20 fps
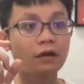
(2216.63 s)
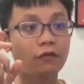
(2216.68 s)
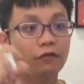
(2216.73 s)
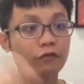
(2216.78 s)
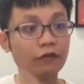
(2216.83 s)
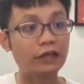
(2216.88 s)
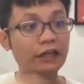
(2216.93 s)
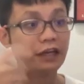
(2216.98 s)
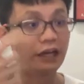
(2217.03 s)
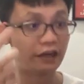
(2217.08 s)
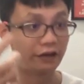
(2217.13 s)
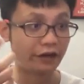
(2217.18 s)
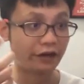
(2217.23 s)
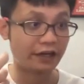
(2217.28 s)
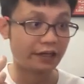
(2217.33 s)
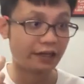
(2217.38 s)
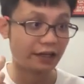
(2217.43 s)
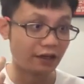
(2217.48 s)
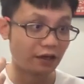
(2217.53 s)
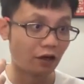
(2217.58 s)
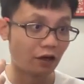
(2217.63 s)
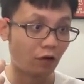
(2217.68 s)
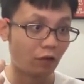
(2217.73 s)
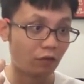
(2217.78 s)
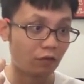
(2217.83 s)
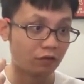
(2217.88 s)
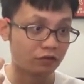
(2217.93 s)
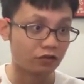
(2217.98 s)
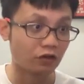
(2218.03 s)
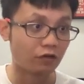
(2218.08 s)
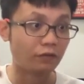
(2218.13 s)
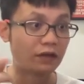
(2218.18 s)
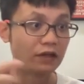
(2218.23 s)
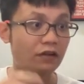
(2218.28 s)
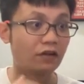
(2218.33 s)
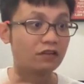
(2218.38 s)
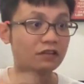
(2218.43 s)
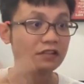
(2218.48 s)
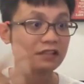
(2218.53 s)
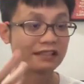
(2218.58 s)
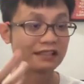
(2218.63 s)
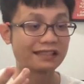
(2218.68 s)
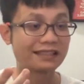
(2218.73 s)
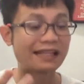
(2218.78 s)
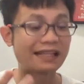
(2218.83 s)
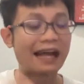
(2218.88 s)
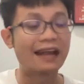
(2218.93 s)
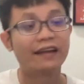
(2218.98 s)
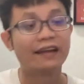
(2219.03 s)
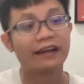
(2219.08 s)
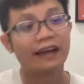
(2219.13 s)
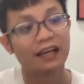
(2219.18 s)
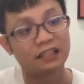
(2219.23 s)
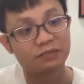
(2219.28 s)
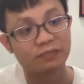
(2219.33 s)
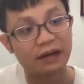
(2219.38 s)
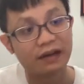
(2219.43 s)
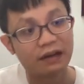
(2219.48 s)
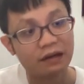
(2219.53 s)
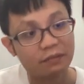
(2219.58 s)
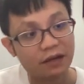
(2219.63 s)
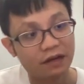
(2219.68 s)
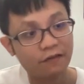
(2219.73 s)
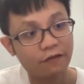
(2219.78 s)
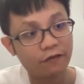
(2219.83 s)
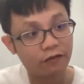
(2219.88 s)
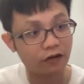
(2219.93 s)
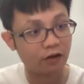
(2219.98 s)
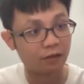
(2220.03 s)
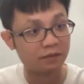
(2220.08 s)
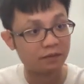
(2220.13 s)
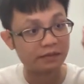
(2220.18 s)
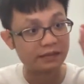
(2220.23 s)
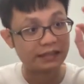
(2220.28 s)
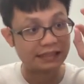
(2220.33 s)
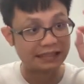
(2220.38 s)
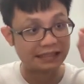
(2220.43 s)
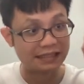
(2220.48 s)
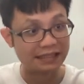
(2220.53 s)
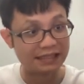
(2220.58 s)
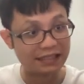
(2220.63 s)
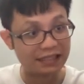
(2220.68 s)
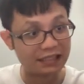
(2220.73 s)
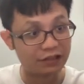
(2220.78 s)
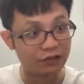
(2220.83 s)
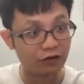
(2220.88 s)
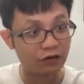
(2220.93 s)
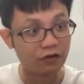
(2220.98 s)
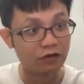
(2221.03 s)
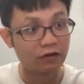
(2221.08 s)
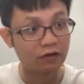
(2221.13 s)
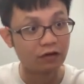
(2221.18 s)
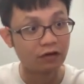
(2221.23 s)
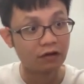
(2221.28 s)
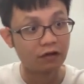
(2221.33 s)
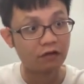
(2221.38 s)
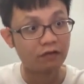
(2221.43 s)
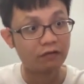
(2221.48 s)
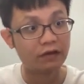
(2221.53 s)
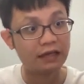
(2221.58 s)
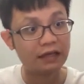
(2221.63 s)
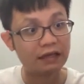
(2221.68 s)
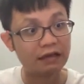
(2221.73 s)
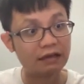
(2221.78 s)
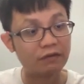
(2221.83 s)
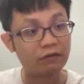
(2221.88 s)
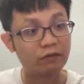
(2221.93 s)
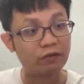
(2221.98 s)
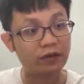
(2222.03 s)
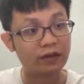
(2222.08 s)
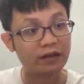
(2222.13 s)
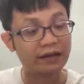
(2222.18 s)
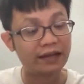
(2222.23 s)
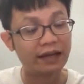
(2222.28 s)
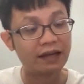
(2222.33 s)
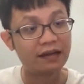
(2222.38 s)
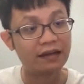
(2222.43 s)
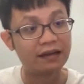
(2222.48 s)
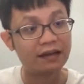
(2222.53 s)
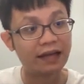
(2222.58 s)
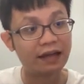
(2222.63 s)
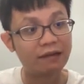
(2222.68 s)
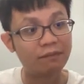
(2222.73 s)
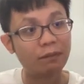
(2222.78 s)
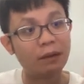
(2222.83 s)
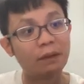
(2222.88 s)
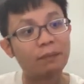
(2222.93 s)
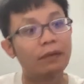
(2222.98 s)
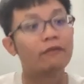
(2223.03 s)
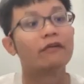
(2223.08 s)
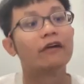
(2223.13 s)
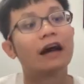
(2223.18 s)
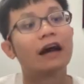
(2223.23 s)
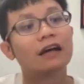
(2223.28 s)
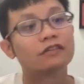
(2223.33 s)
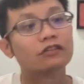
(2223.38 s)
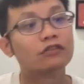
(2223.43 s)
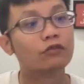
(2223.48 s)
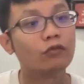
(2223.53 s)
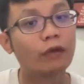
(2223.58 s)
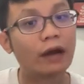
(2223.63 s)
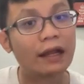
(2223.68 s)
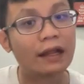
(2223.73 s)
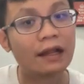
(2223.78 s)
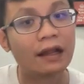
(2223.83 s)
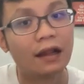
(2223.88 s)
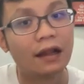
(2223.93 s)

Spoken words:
we already know. So we don't start the experiment from zero. Then people will ask you what